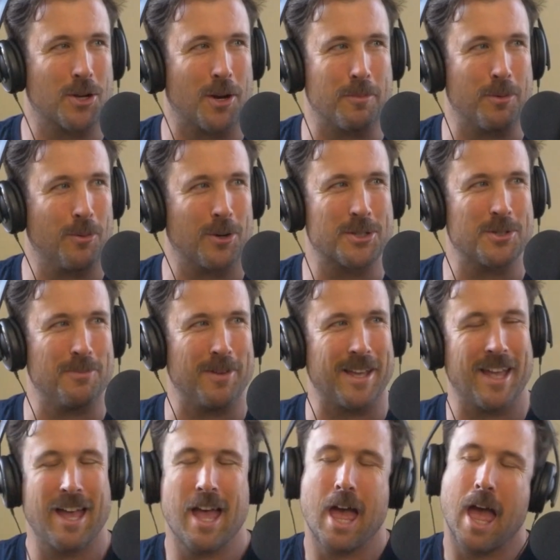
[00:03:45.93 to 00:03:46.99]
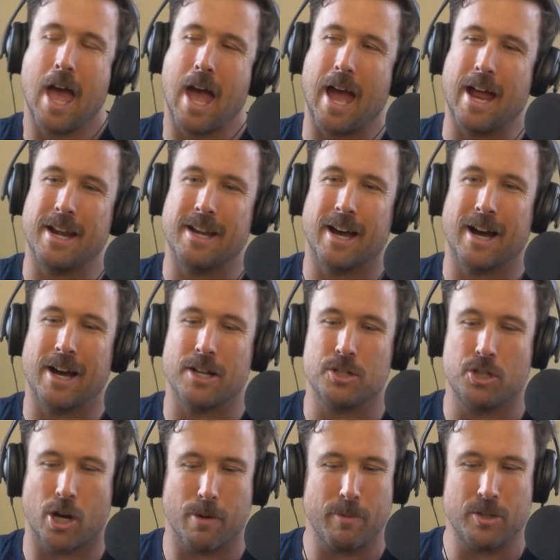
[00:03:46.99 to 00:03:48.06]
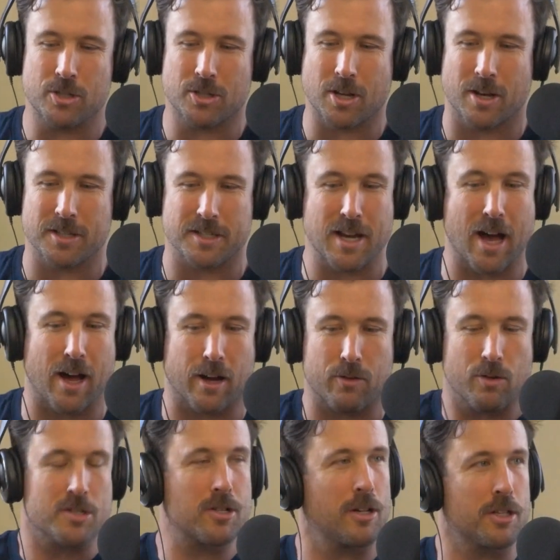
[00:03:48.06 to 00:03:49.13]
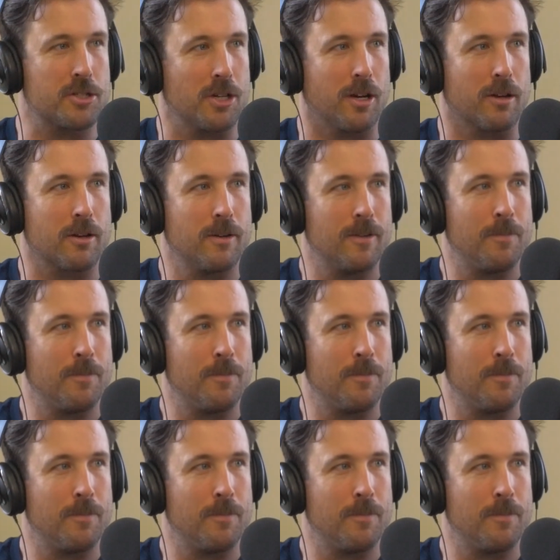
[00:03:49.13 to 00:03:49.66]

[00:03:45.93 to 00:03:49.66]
got to be watching me. And uh, Jeremy just goes, nah, cross collar choke.